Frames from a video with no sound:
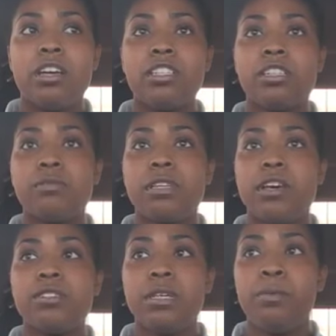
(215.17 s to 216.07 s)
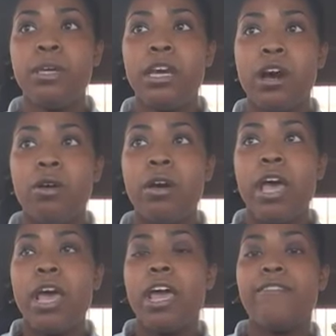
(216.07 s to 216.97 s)
ship's LCPO,
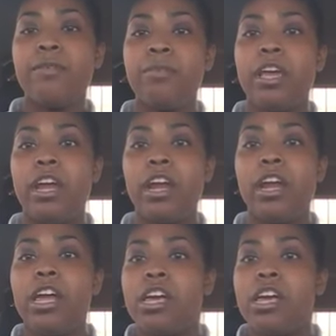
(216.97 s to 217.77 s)
and from there,